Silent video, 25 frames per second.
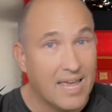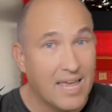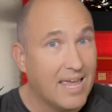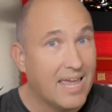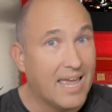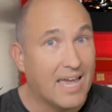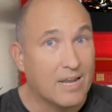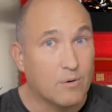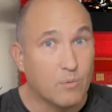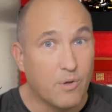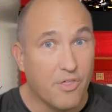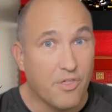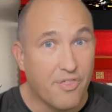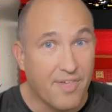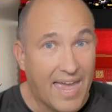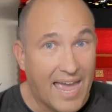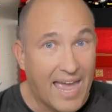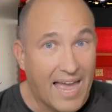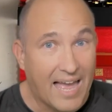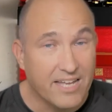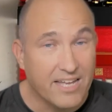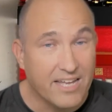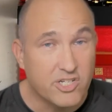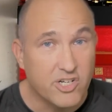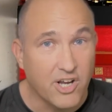And with
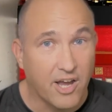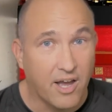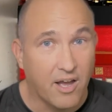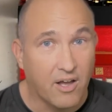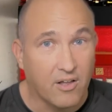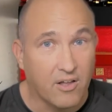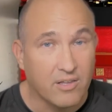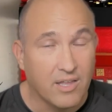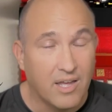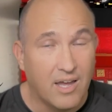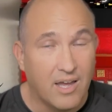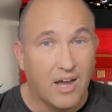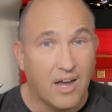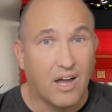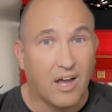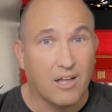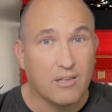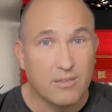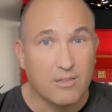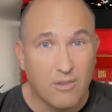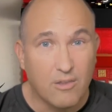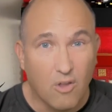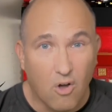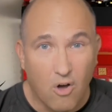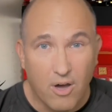agile, a
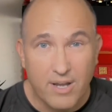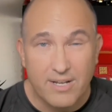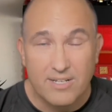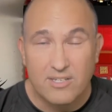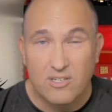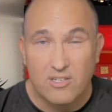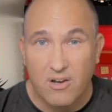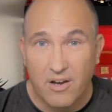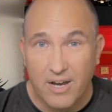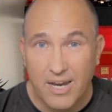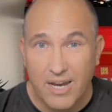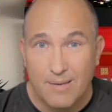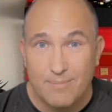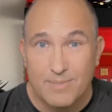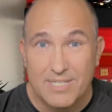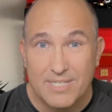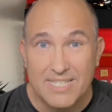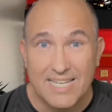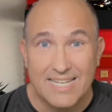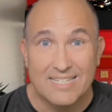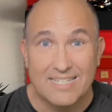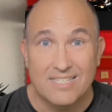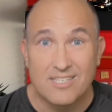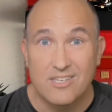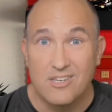lot of times
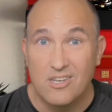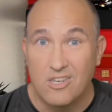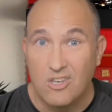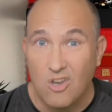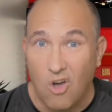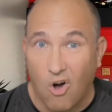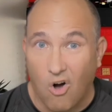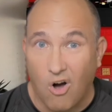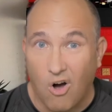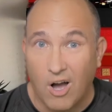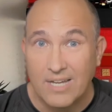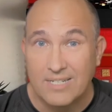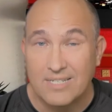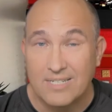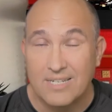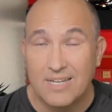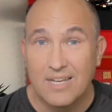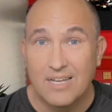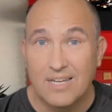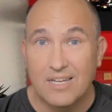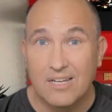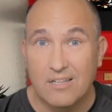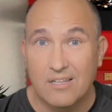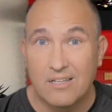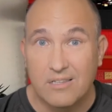it's not
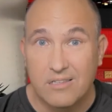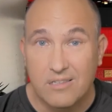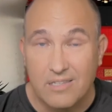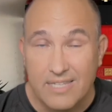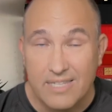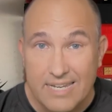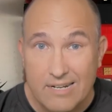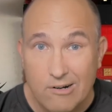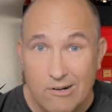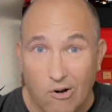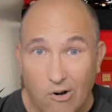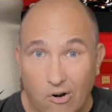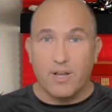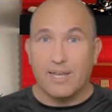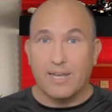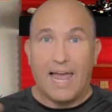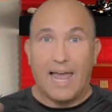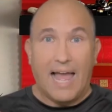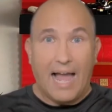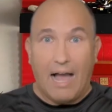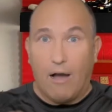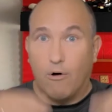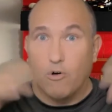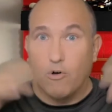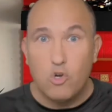clear.
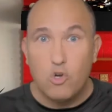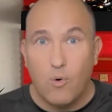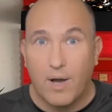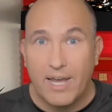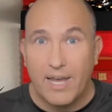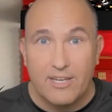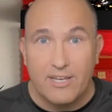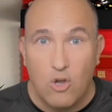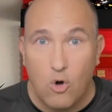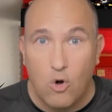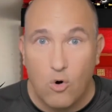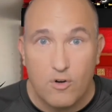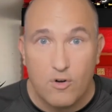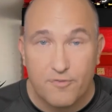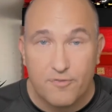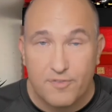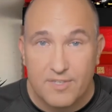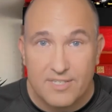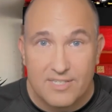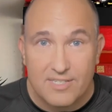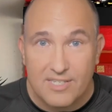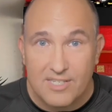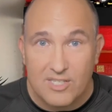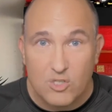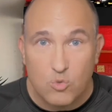How do I know if this
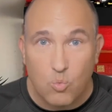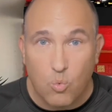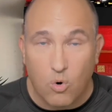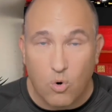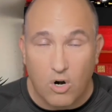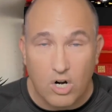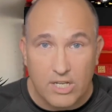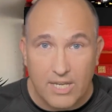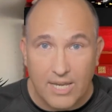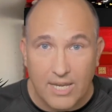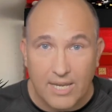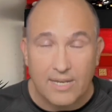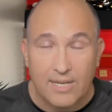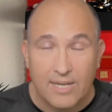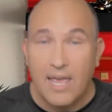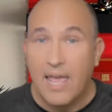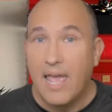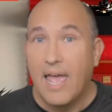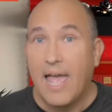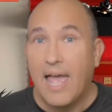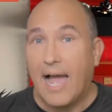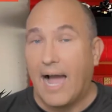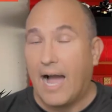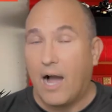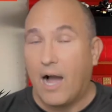is working?
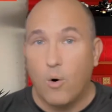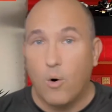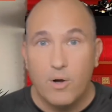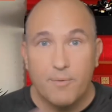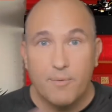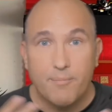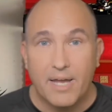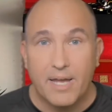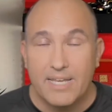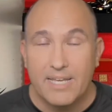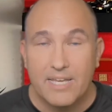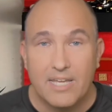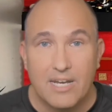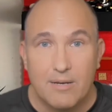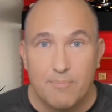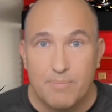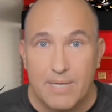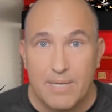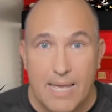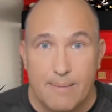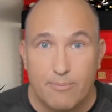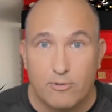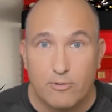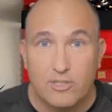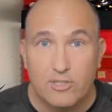How am I going to be
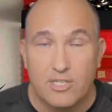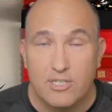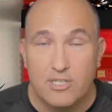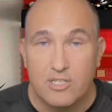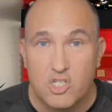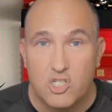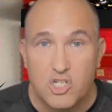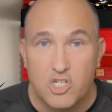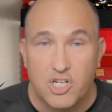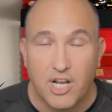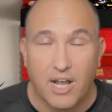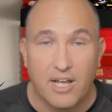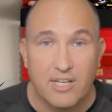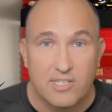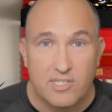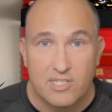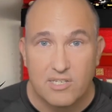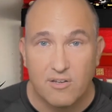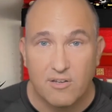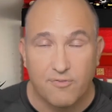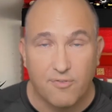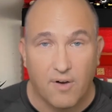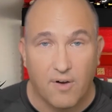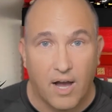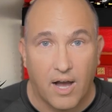able to
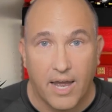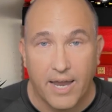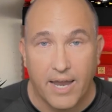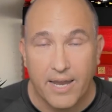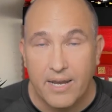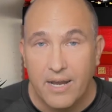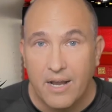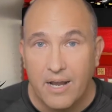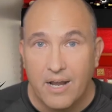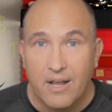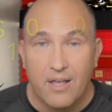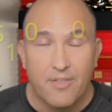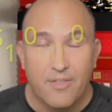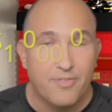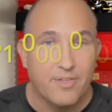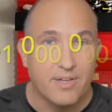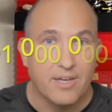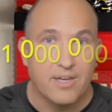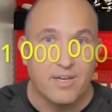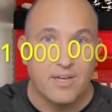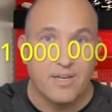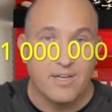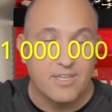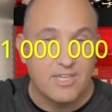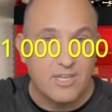justify
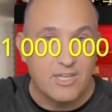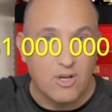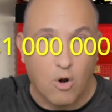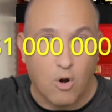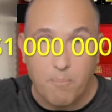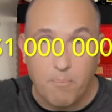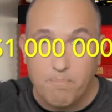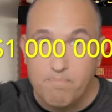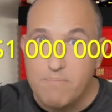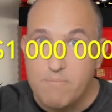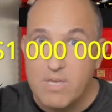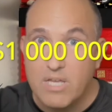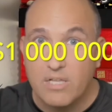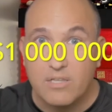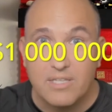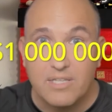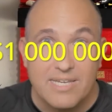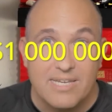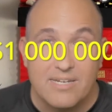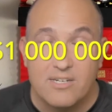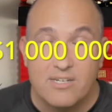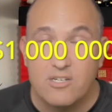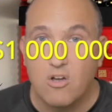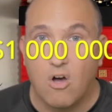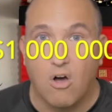the $1
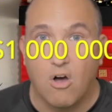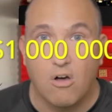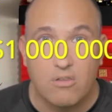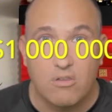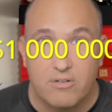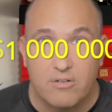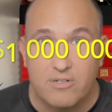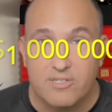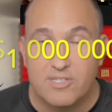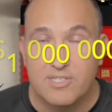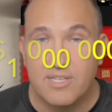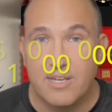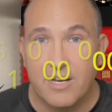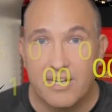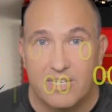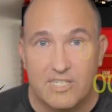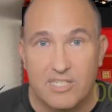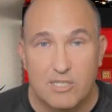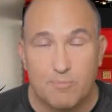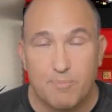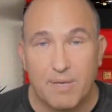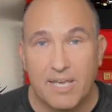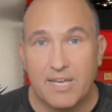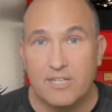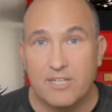million that I
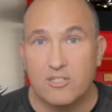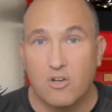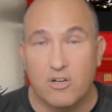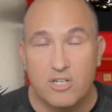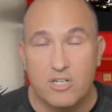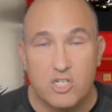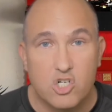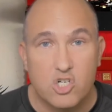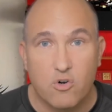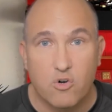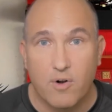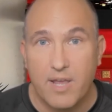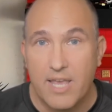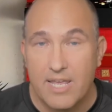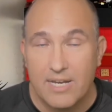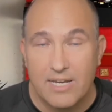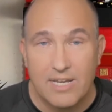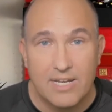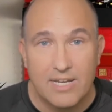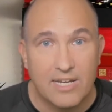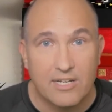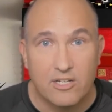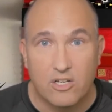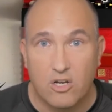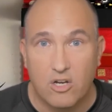spent on training
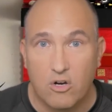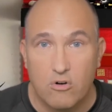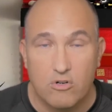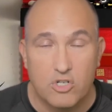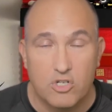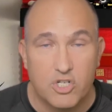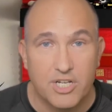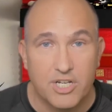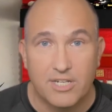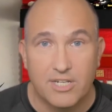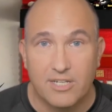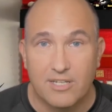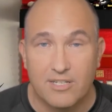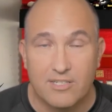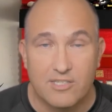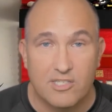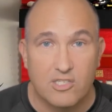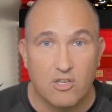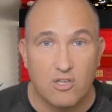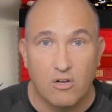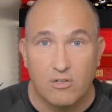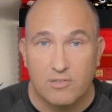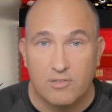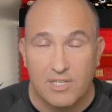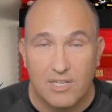and coaching and
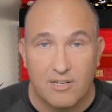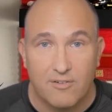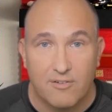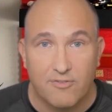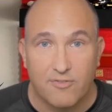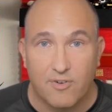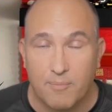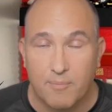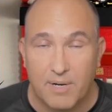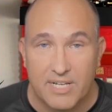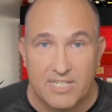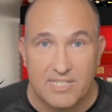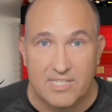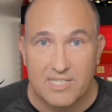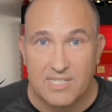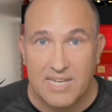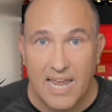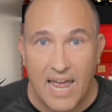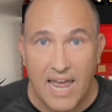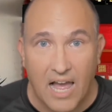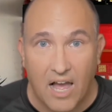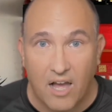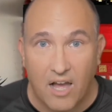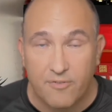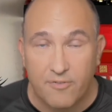consulting for my
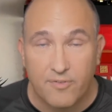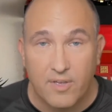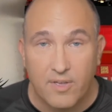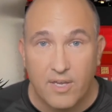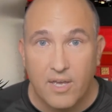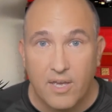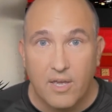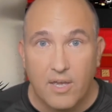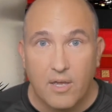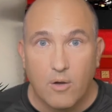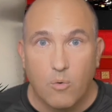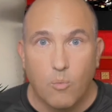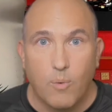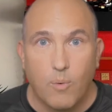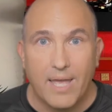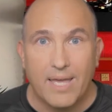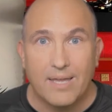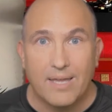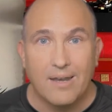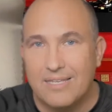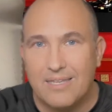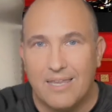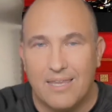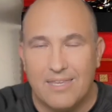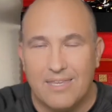staff
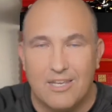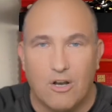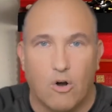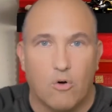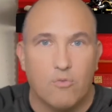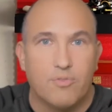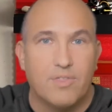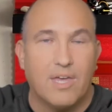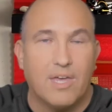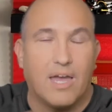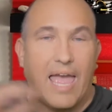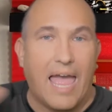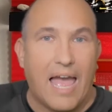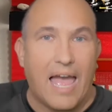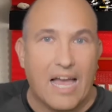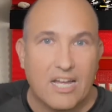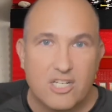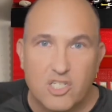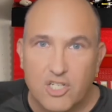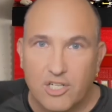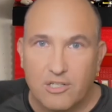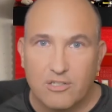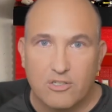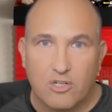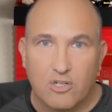when the
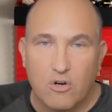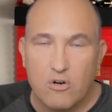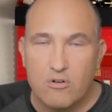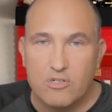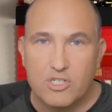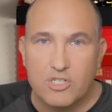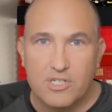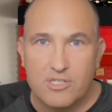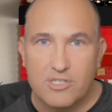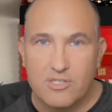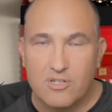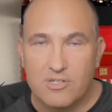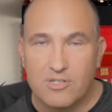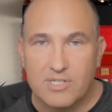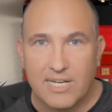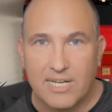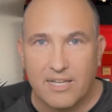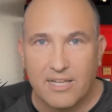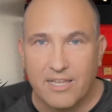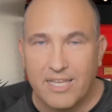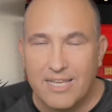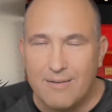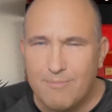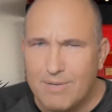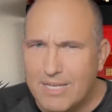agile coaches are
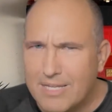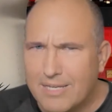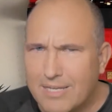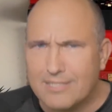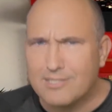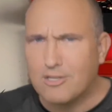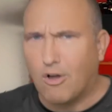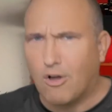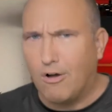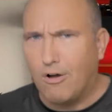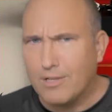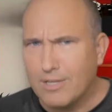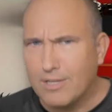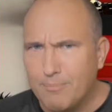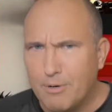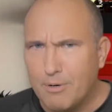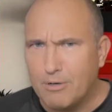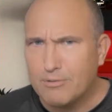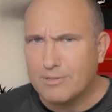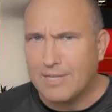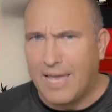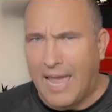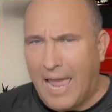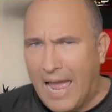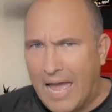telling me that it's all about the
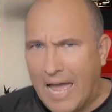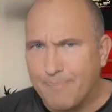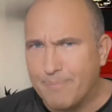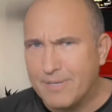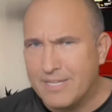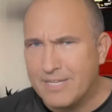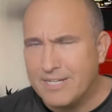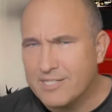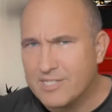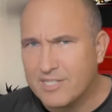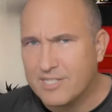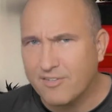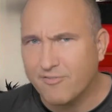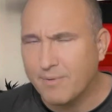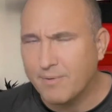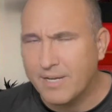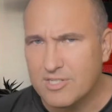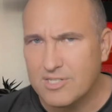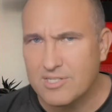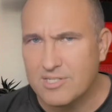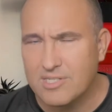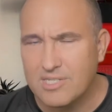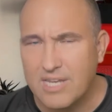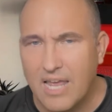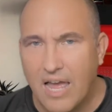happiness of my
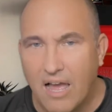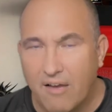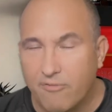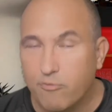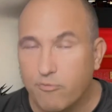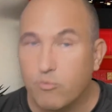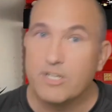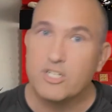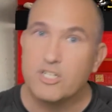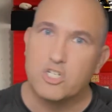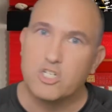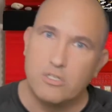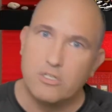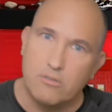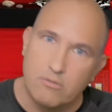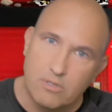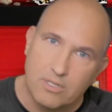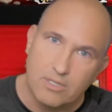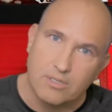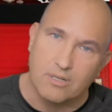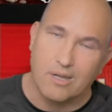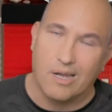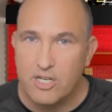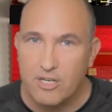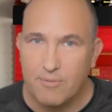staff, which you can
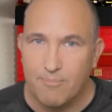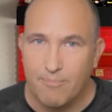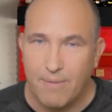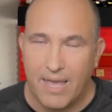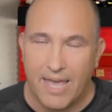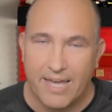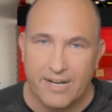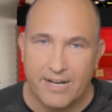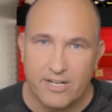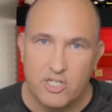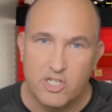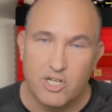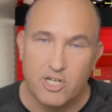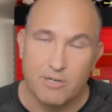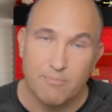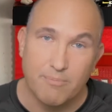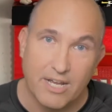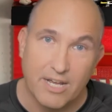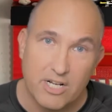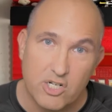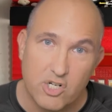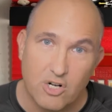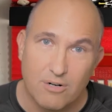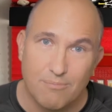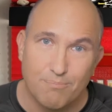kind of manage and
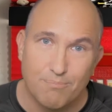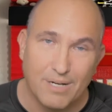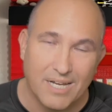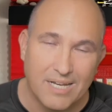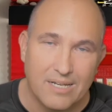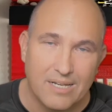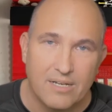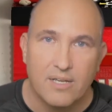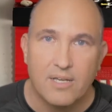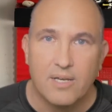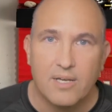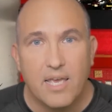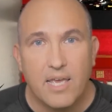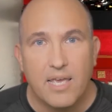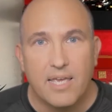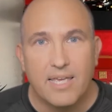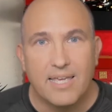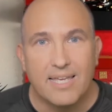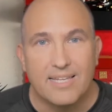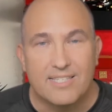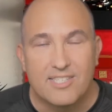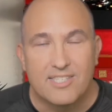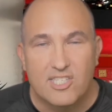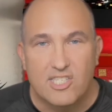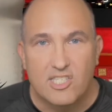measure, but
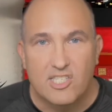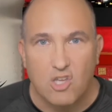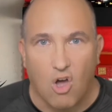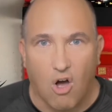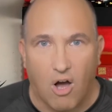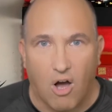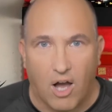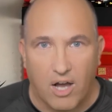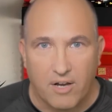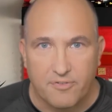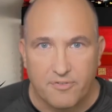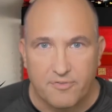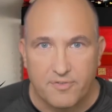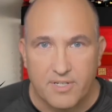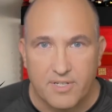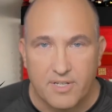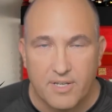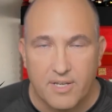it's soft.